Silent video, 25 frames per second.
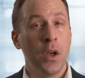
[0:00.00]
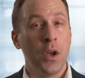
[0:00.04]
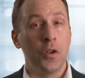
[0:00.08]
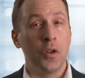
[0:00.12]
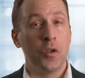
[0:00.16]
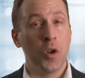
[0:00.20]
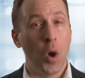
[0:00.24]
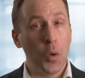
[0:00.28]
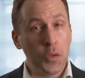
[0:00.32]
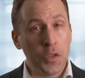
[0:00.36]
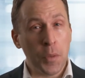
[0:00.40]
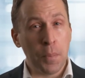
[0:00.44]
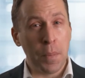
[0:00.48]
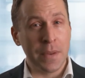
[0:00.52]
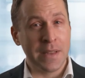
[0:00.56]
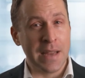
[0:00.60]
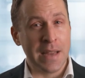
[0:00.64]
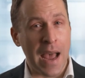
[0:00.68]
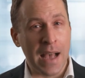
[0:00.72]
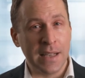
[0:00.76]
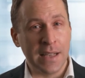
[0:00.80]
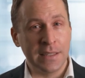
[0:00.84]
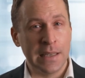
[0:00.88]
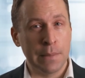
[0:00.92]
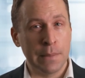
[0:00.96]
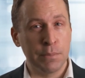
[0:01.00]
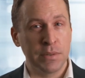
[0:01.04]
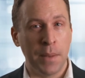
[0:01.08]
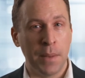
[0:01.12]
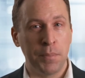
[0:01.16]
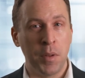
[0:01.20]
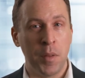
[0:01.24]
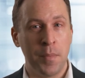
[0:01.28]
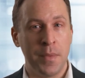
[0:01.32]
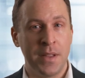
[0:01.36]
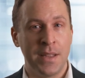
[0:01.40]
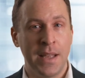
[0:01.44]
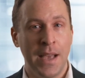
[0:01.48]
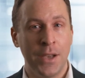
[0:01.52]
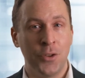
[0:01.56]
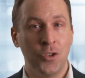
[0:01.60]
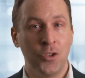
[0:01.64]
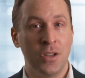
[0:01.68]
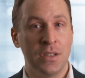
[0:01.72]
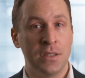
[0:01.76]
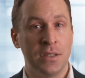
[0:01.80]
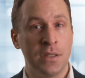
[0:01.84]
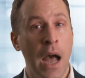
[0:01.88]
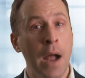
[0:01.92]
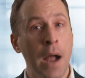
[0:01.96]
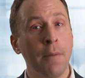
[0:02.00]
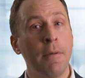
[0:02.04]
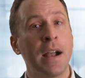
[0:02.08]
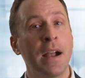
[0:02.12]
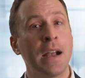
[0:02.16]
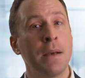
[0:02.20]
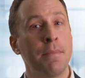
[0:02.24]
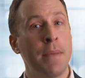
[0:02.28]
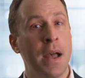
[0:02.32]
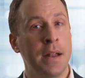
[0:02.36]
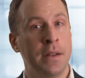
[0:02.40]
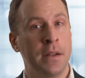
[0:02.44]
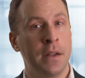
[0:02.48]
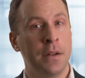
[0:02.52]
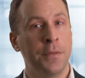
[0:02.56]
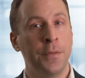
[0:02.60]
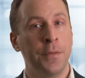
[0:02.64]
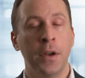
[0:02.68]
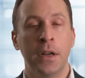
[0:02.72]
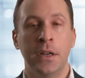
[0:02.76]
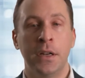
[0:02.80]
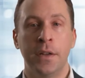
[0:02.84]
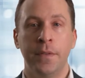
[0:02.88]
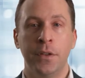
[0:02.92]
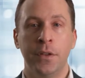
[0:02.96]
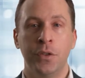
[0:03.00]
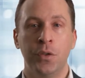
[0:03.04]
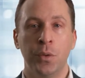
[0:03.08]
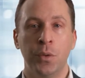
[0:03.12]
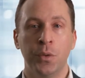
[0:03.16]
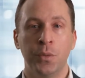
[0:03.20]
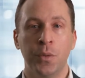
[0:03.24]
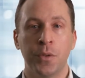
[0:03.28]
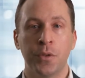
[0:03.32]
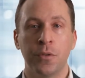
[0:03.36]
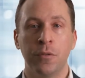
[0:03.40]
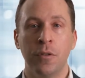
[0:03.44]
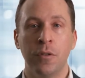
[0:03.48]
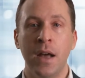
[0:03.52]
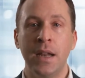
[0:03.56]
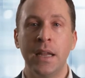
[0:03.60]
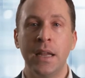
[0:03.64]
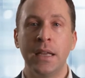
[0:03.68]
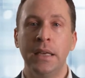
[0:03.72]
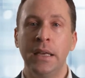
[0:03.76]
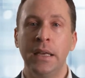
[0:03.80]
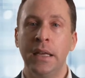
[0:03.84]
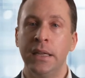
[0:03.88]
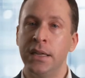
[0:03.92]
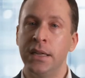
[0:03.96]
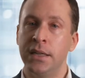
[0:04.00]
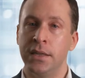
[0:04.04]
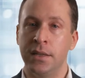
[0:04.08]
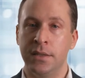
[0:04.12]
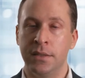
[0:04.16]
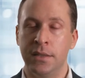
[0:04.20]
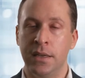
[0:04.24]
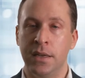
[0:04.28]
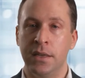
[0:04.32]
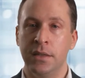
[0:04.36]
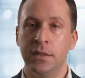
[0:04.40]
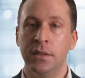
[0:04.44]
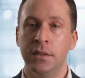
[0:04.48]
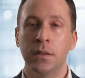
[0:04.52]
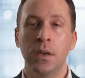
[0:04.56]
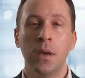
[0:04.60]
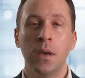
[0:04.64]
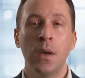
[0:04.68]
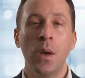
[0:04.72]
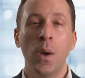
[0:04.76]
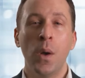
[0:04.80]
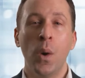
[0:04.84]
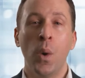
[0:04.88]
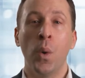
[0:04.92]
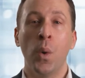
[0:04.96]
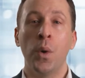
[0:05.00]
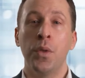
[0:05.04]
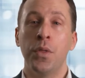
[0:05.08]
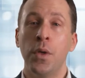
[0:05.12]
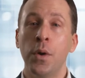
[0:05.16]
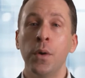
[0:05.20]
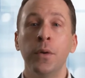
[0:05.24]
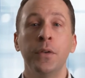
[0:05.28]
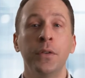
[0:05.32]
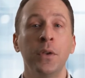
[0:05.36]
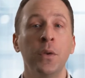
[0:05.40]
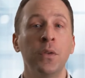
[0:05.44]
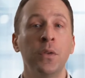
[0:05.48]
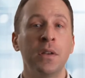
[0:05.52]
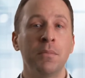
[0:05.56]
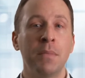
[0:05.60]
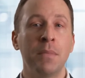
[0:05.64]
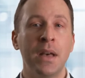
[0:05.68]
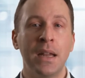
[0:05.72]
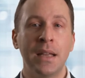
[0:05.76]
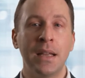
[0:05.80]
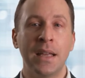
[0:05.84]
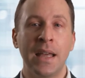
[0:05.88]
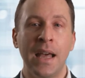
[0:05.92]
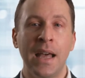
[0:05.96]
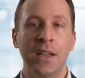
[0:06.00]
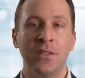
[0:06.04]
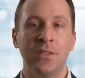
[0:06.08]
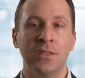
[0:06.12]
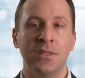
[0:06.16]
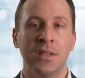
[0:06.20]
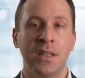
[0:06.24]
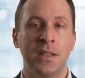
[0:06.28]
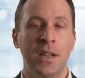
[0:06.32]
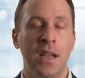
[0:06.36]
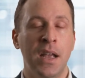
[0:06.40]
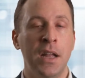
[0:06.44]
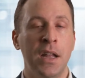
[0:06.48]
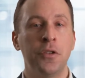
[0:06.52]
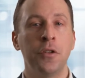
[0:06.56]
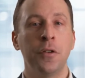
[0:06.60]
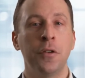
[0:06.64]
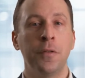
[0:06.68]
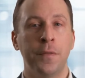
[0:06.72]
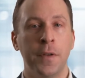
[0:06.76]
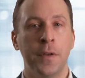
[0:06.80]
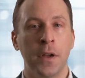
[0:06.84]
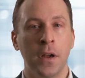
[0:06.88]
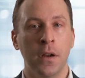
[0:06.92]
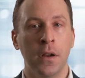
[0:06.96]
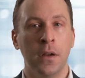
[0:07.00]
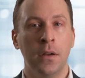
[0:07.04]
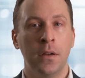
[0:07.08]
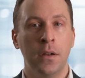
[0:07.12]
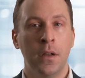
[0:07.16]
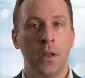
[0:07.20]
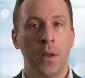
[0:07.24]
Note that potassium supplementation is not recommended for individuals with chronic kidney disease, or those using medications that interfere